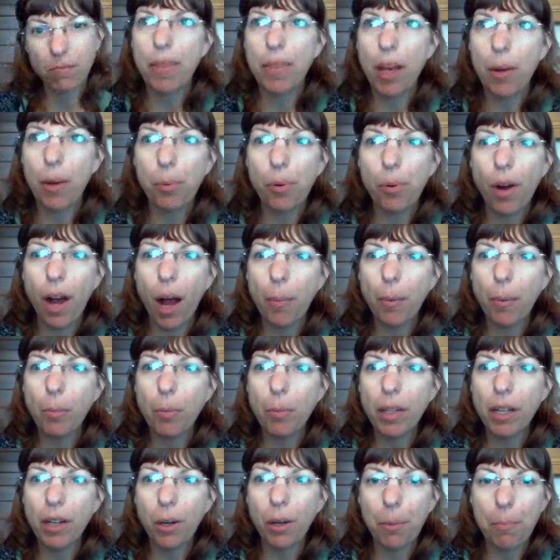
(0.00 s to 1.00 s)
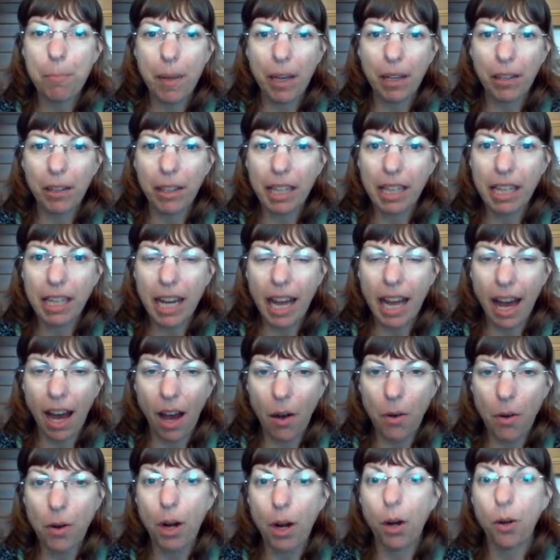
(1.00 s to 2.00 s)
They probably are mailing it
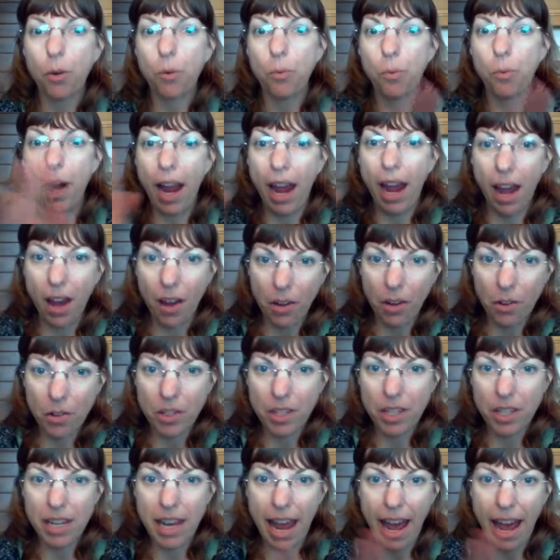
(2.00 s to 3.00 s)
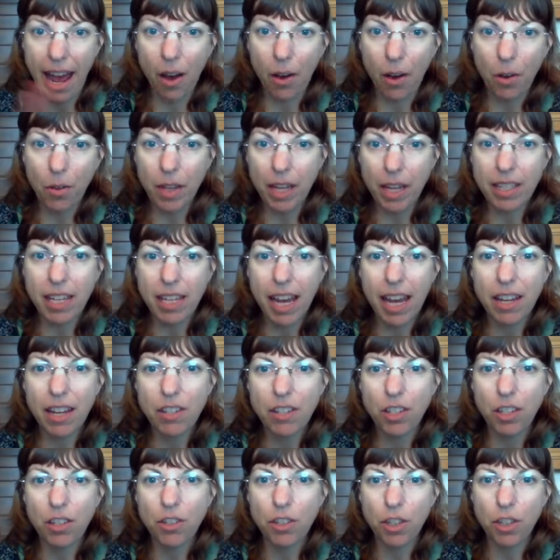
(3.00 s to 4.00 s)
out around now. They
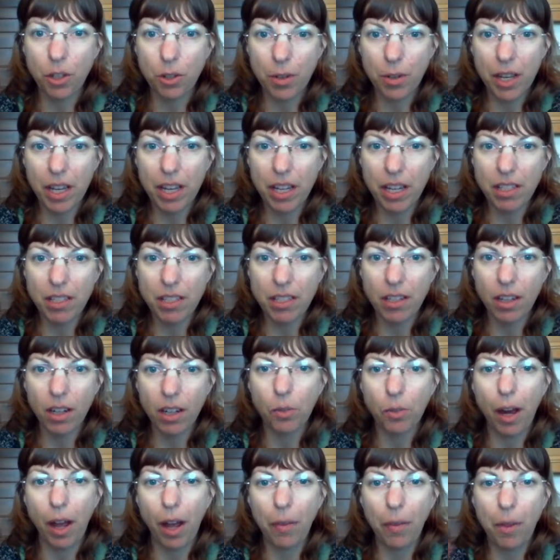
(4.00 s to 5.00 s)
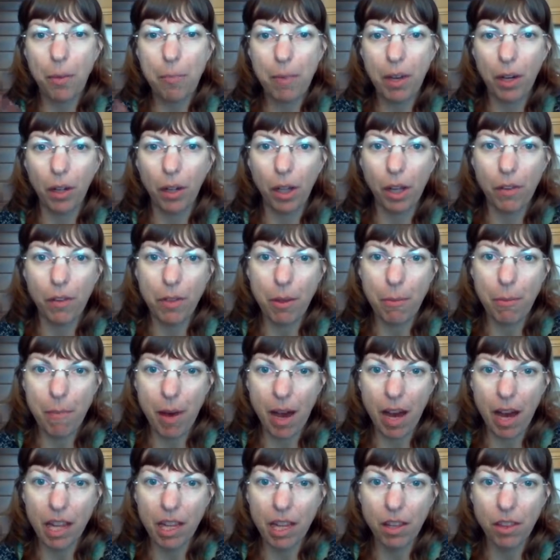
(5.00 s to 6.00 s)
tend to do it around the middle of the
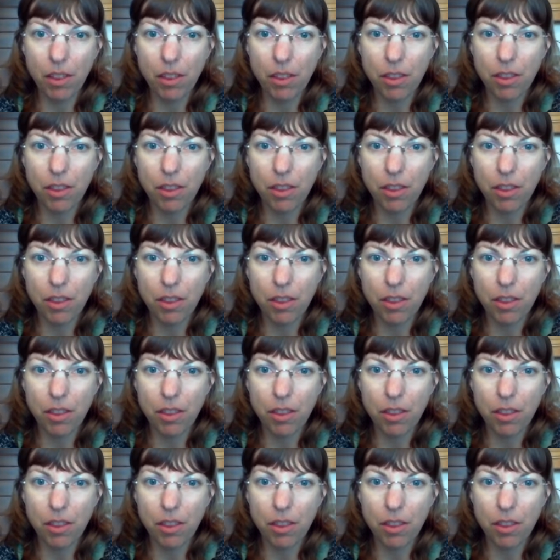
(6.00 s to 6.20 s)
month